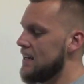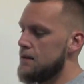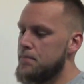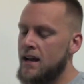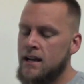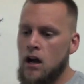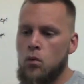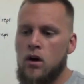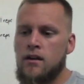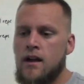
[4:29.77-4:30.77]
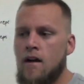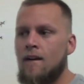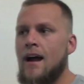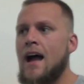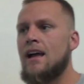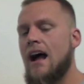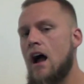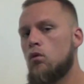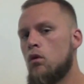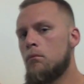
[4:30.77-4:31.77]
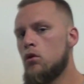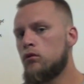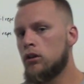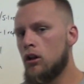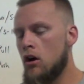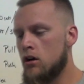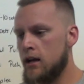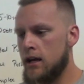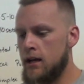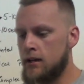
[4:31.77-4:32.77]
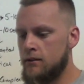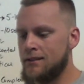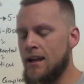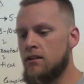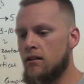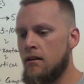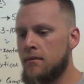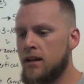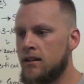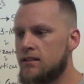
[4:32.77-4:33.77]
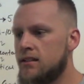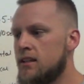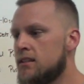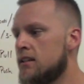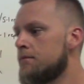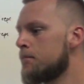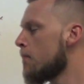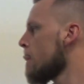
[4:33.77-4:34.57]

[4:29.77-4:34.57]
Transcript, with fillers: and depending on where they are at, I will move along and say they're coming into season.